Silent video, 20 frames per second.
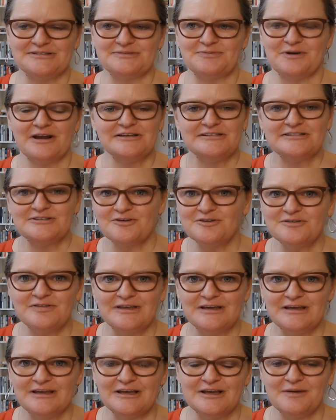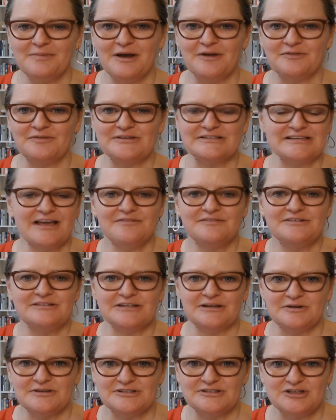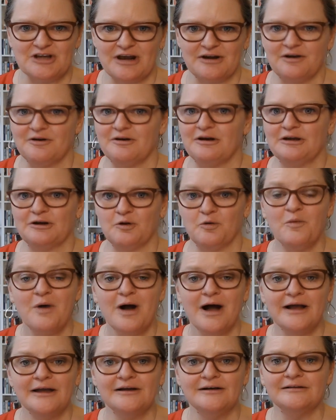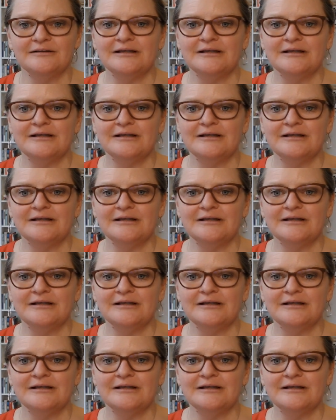When I started thinking about this, I haven't done a shoutout in a while.